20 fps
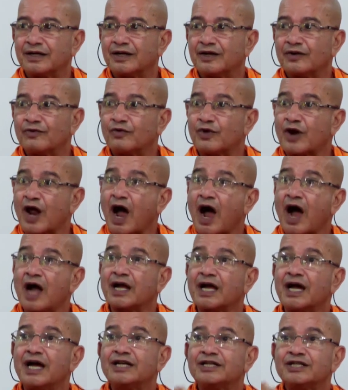for
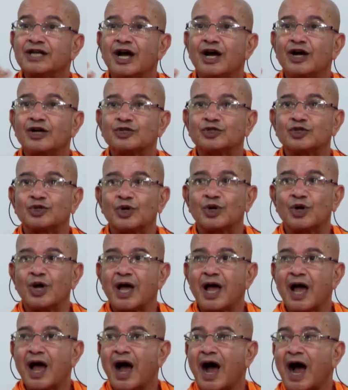Akasha also,
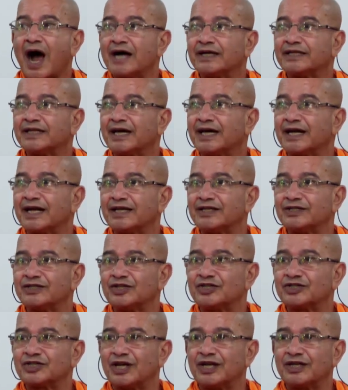Adhara is the
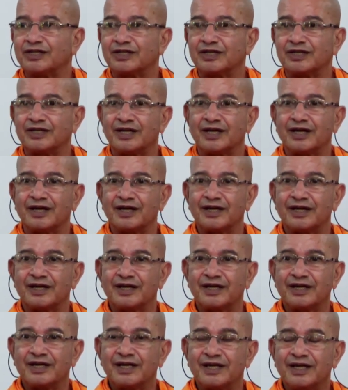Chaitanya.
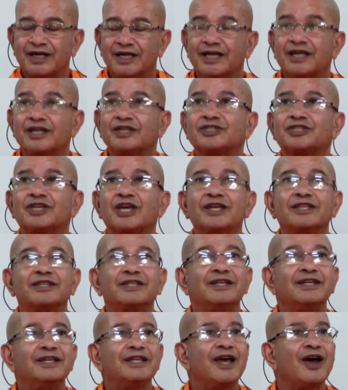In
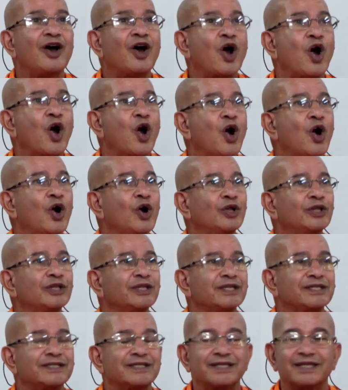Chaitanya, all
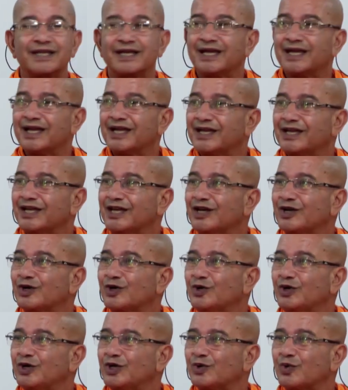this,
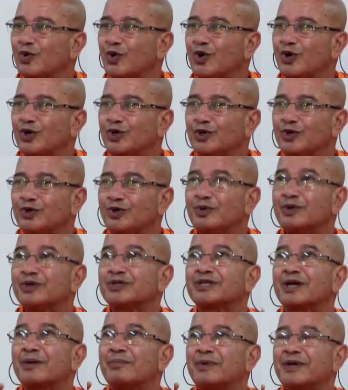including the whole universe,
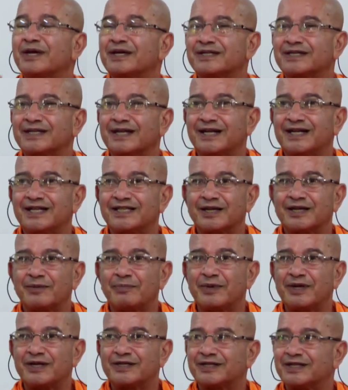appears and
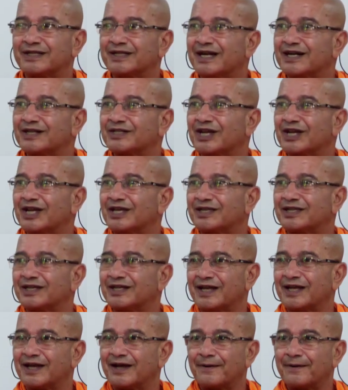disappears in that Chaitanya.